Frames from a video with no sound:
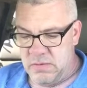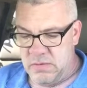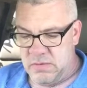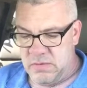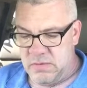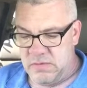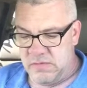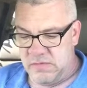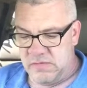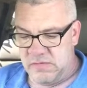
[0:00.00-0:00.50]

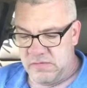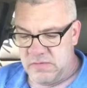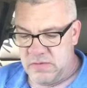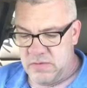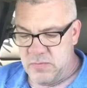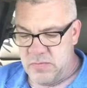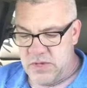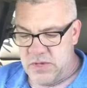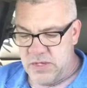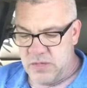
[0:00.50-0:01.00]
Now the
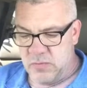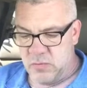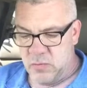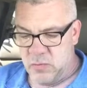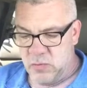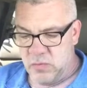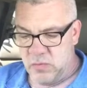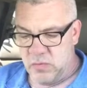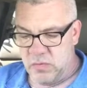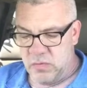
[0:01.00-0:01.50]
cinematic
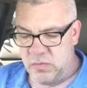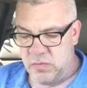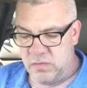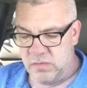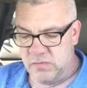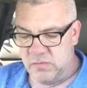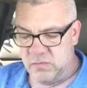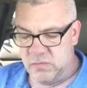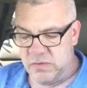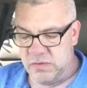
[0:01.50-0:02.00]
mode
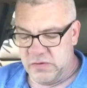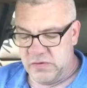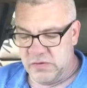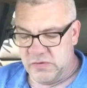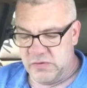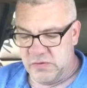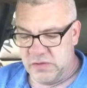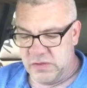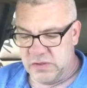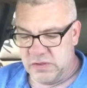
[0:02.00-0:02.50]
is really
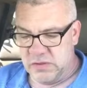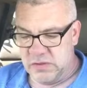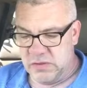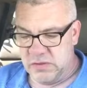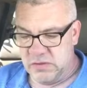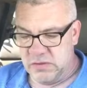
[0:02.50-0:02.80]
slick.